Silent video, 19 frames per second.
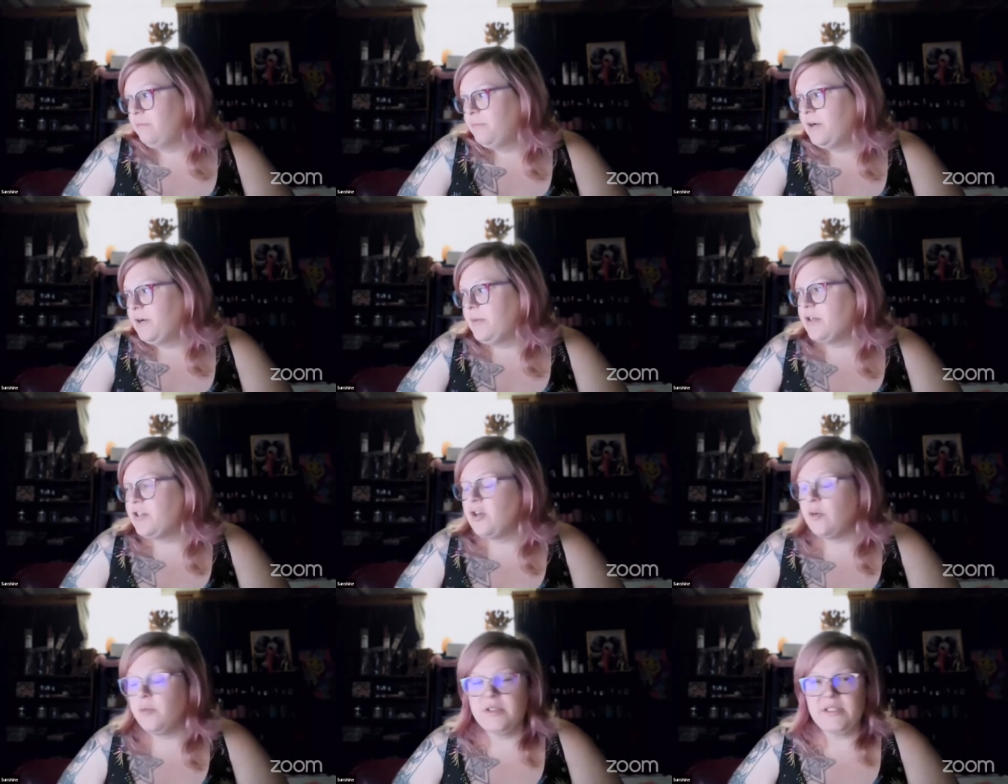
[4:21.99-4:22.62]
pretty
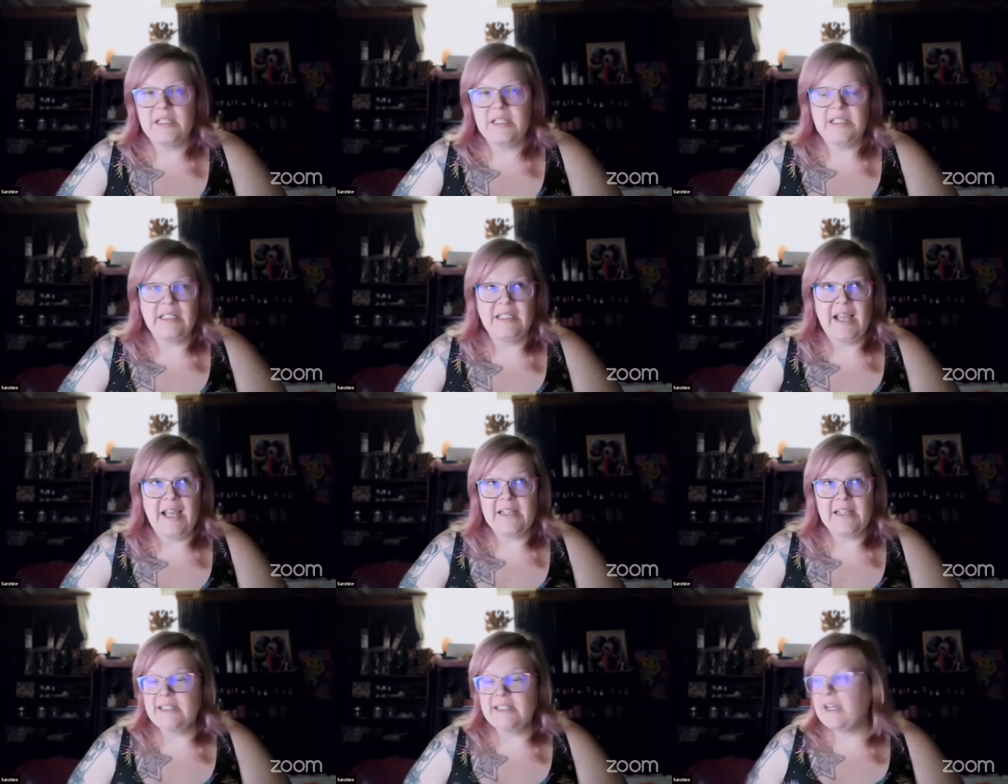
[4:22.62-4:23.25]
much almost in the
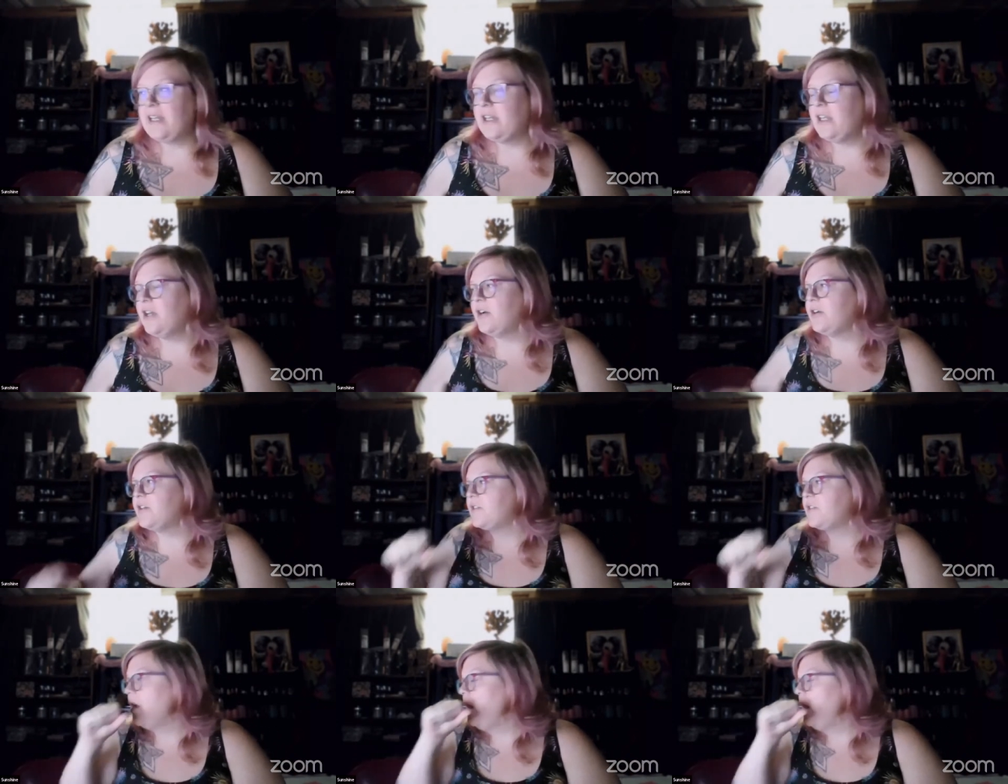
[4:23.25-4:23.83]
last 10 years,